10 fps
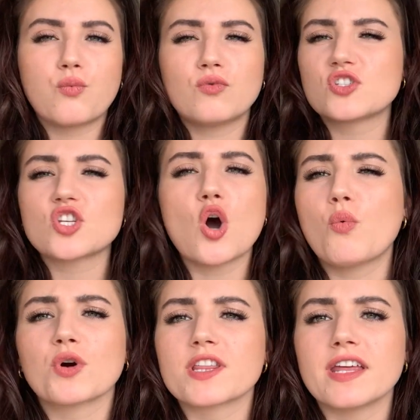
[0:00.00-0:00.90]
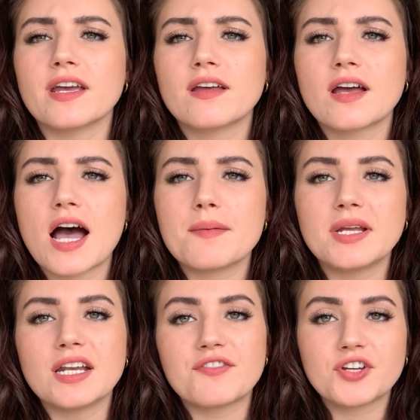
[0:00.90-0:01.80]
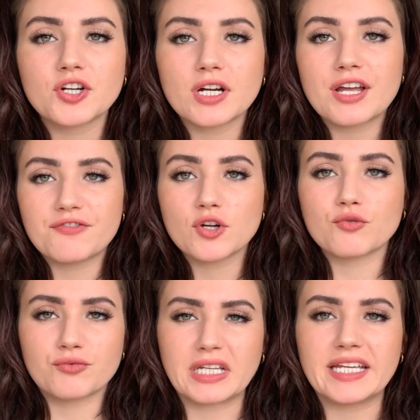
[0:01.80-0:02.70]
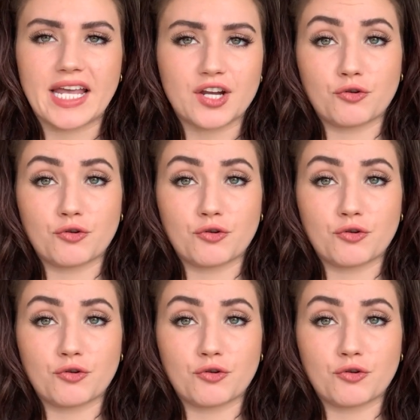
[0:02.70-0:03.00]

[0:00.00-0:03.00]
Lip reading: So worth it. I mean, if you're really a